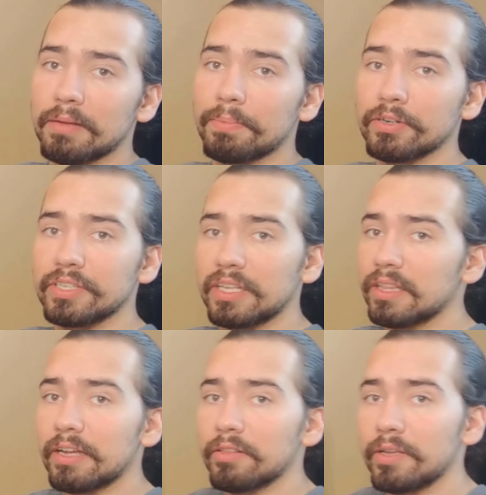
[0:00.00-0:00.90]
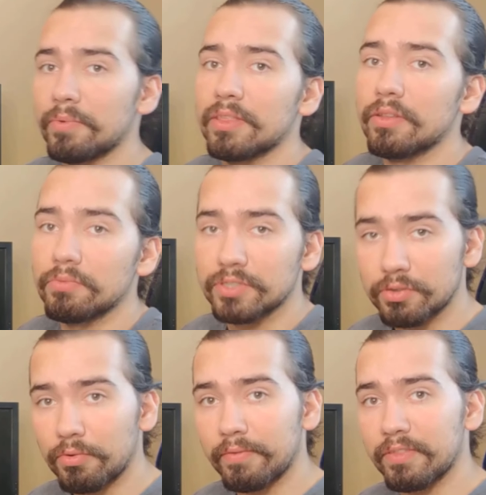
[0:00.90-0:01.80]
particularly with those
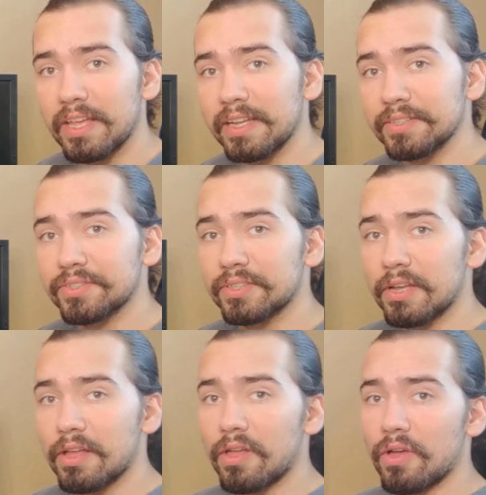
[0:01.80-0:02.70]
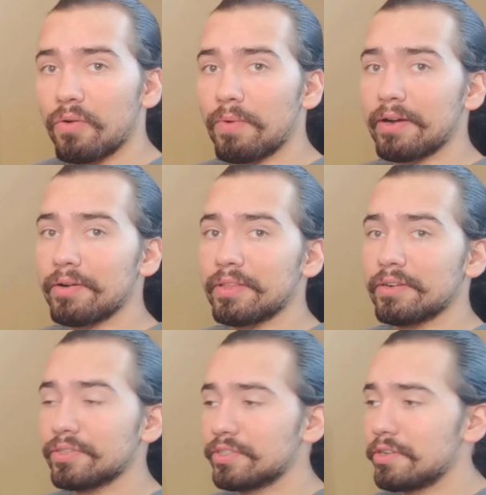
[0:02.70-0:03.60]
sort of things, where
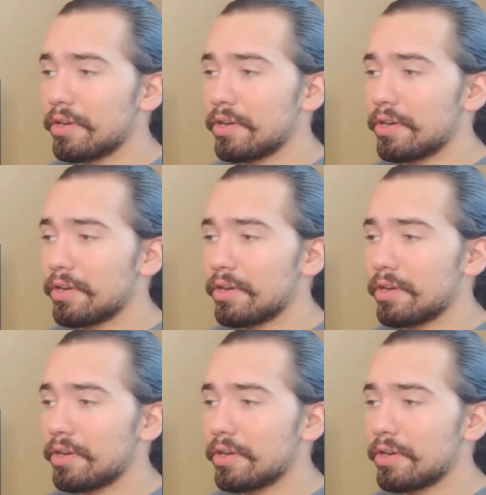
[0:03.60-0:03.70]
there's, you